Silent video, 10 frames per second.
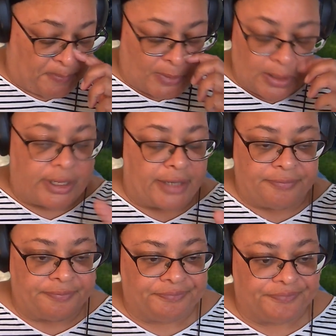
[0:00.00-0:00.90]
okay,
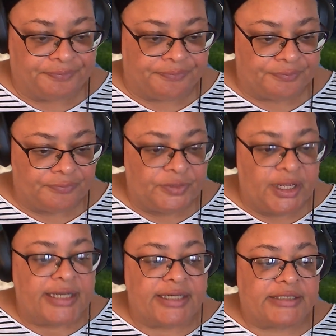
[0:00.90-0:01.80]

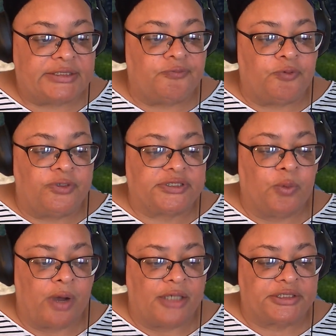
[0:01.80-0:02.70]
is divorcing
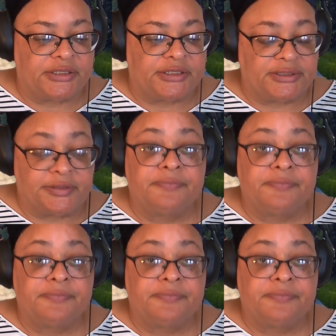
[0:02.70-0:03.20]
Washington.